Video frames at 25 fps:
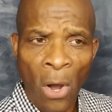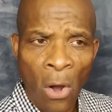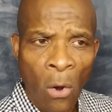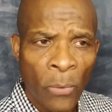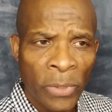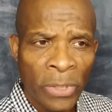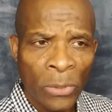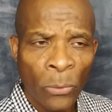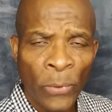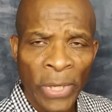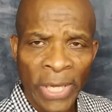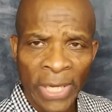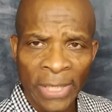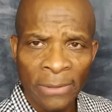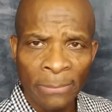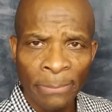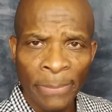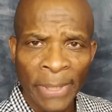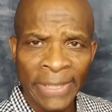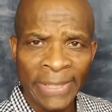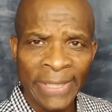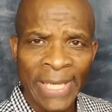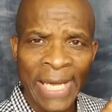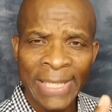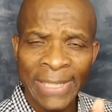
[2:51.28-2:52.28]
want to win,
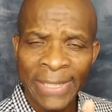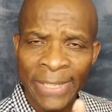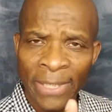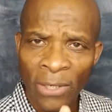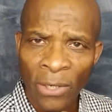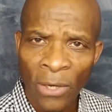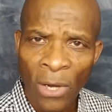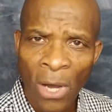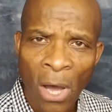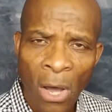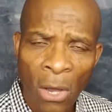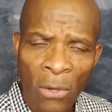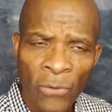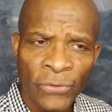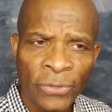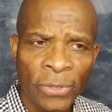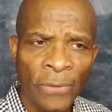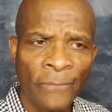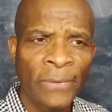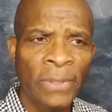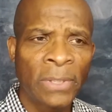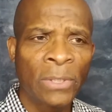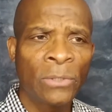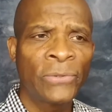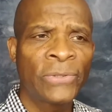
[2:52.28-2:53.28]
but not at the cost
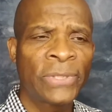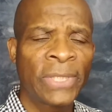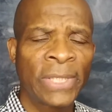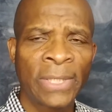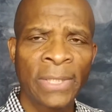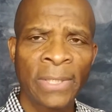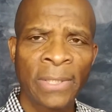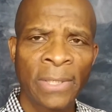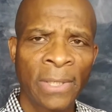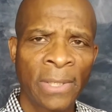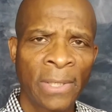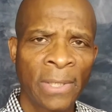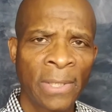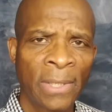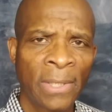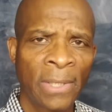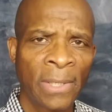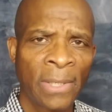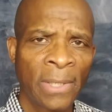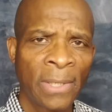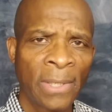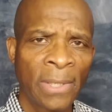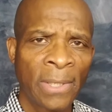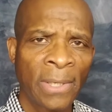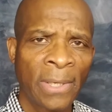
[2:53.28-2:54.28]
of losing
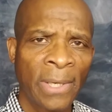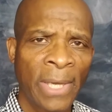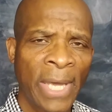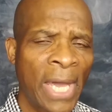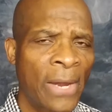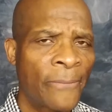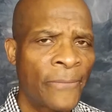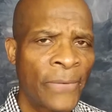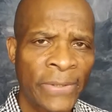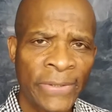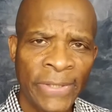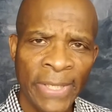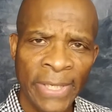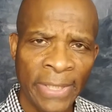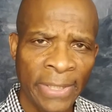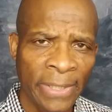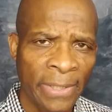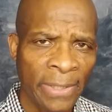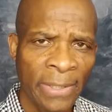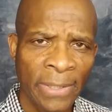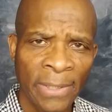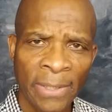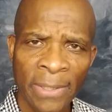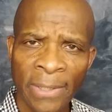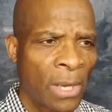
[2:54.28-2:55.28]
everything.
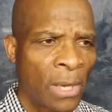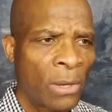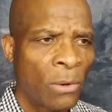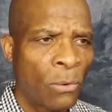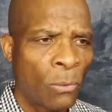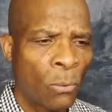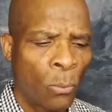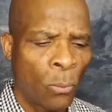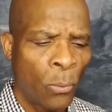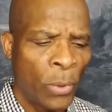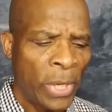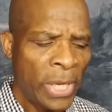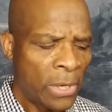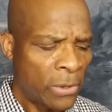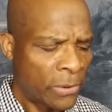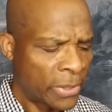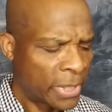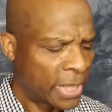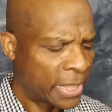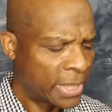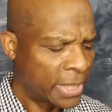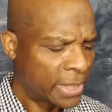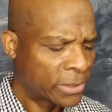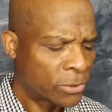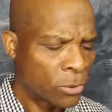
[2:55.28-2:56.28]
We are
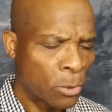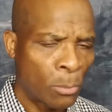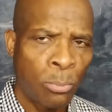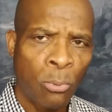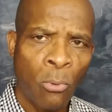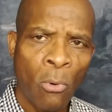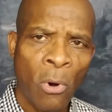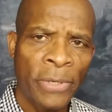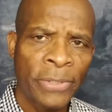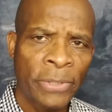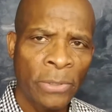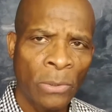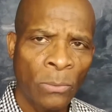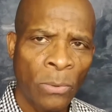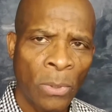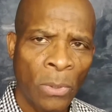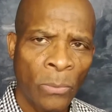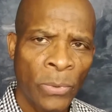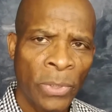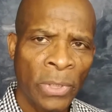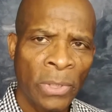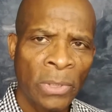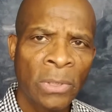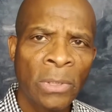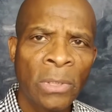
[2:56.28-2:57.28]
getting to a point where
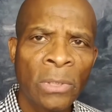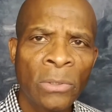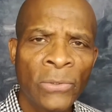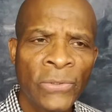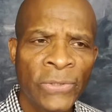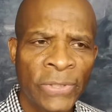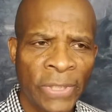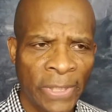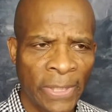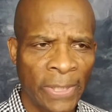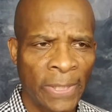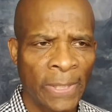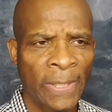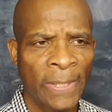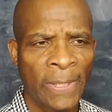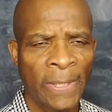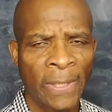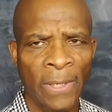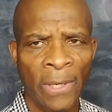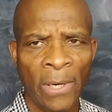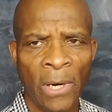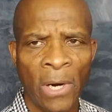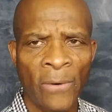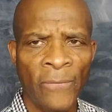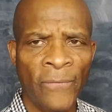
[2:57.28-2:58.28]
we're losing
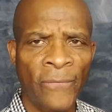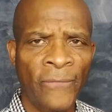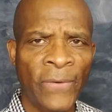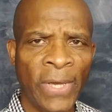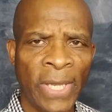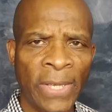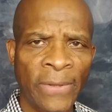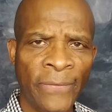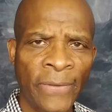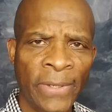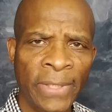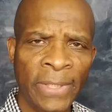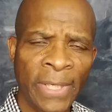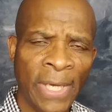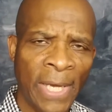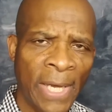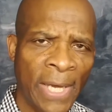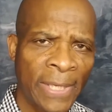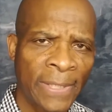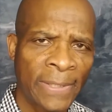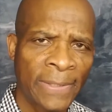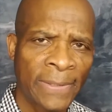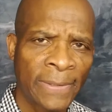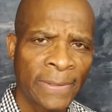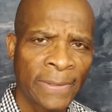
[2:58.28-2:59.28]
our faith in
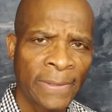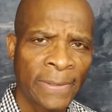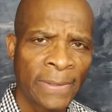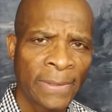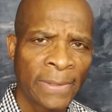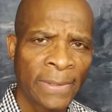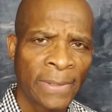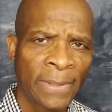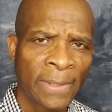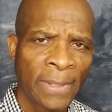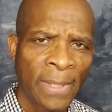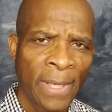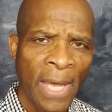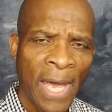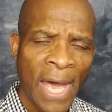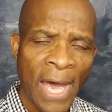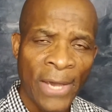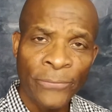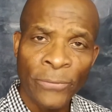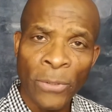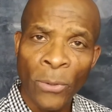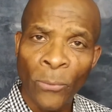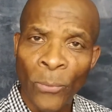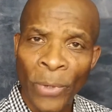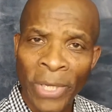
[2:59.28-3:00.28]
God.
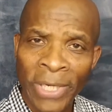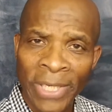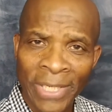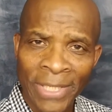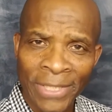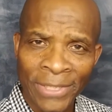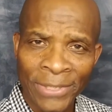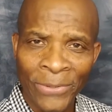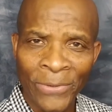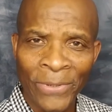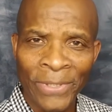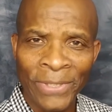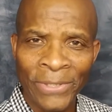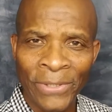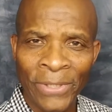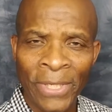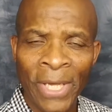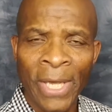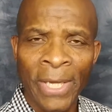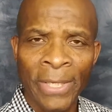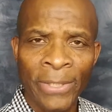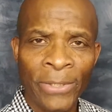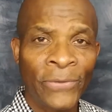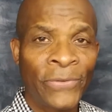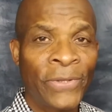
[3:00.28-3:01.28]
That's what winning is doing to you.
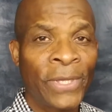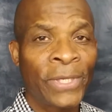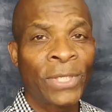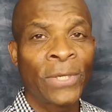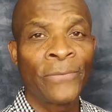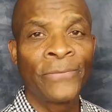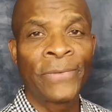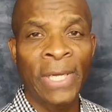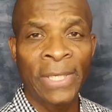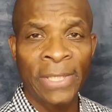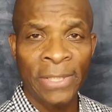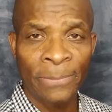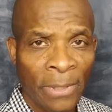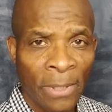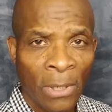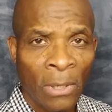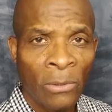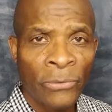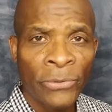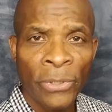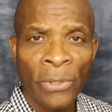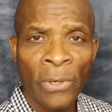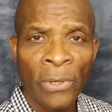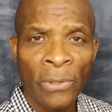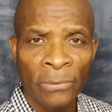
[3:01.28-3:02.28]
You think you've done it
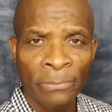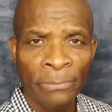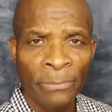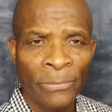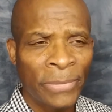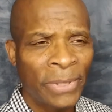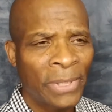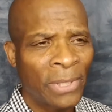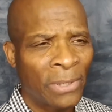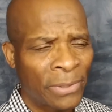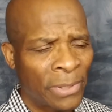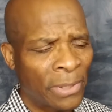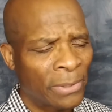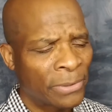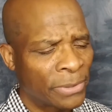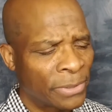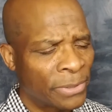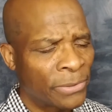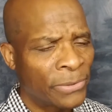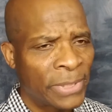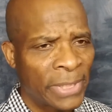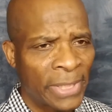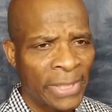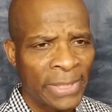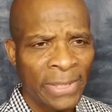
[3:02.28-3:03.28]
on your own. No, you
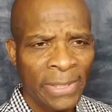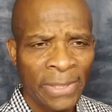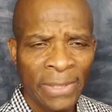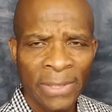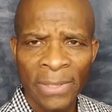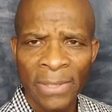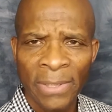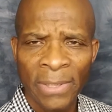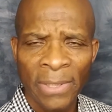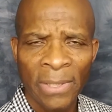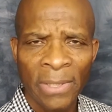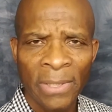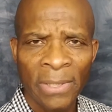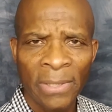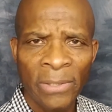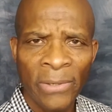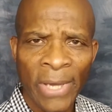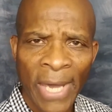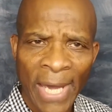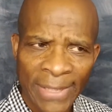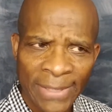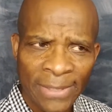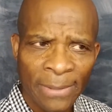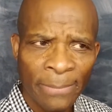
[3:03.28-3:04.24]
didn't. You had some